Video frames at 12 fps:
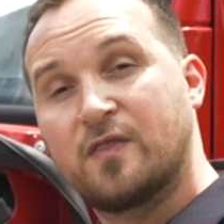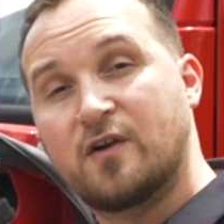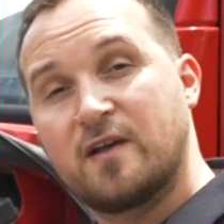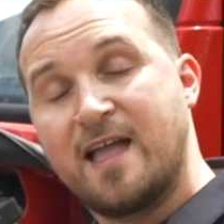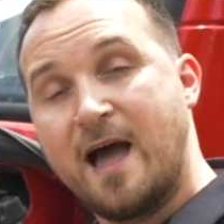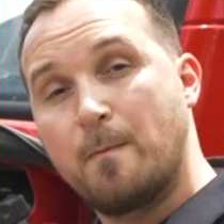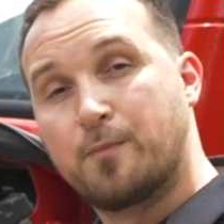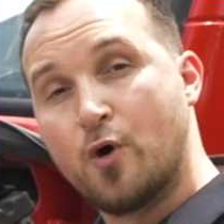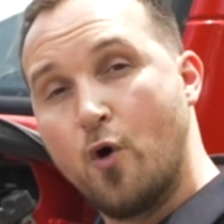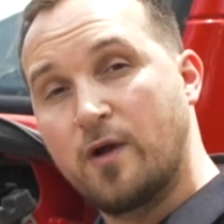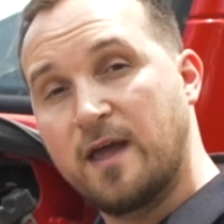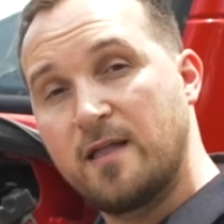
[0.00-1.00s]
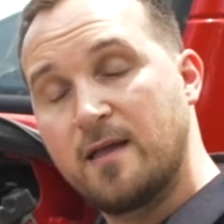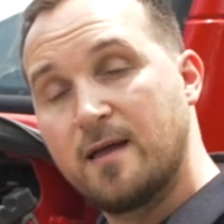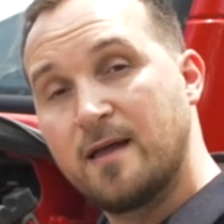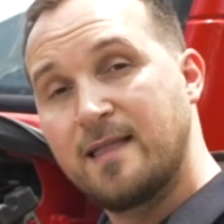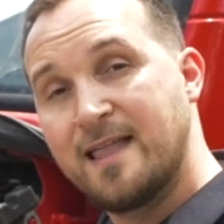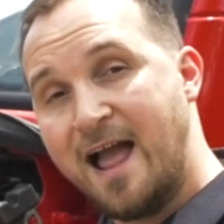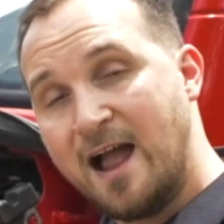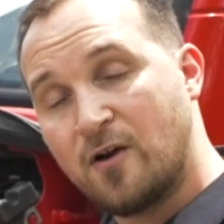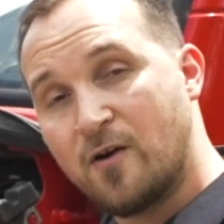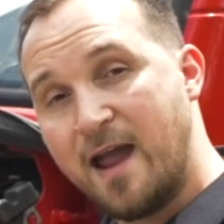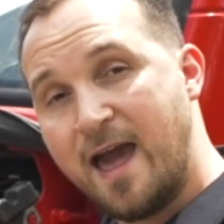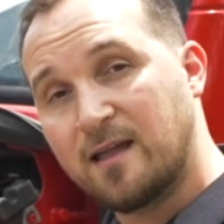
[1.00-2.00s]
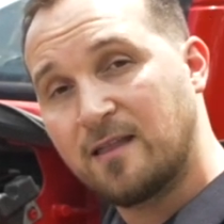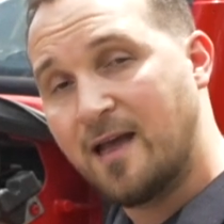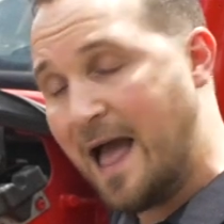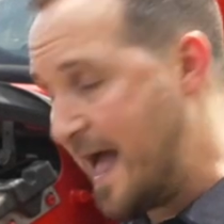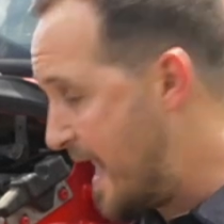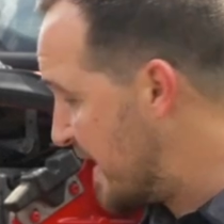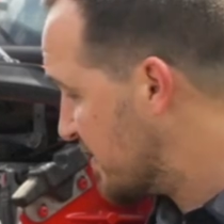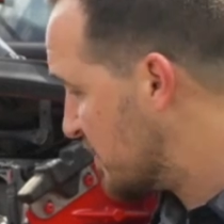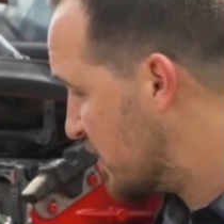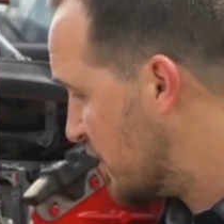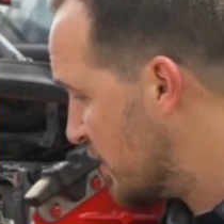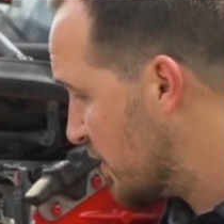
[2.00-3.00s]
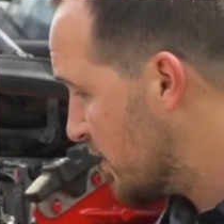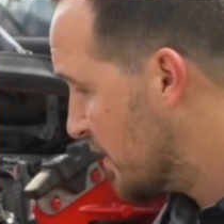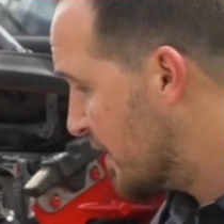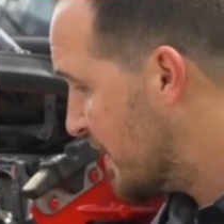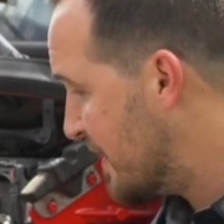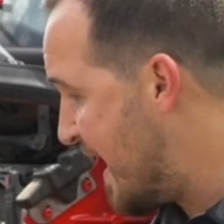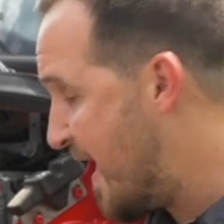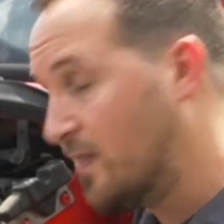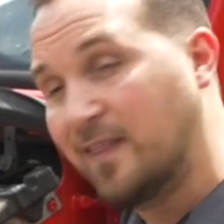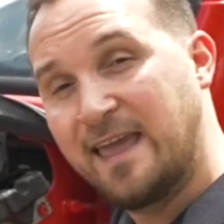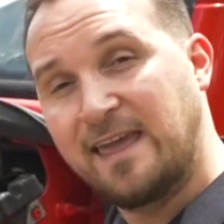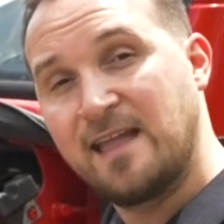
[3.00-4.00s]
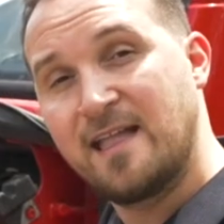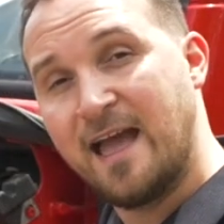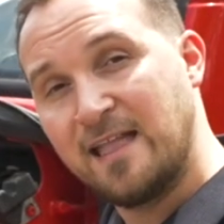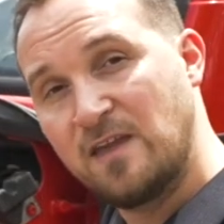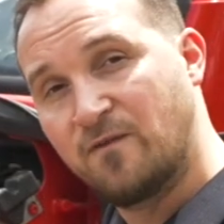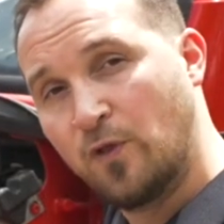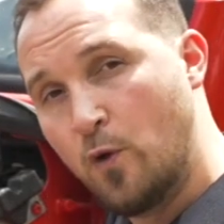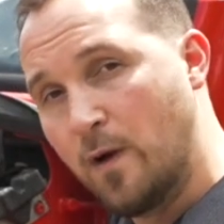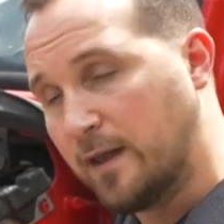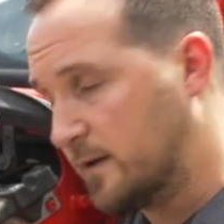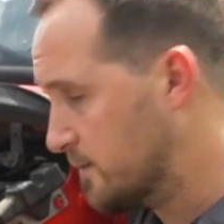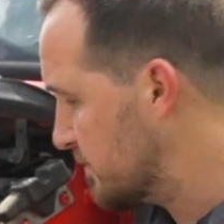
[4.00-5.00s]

they're not broken, not cracked, on secure, not leaking any fluid.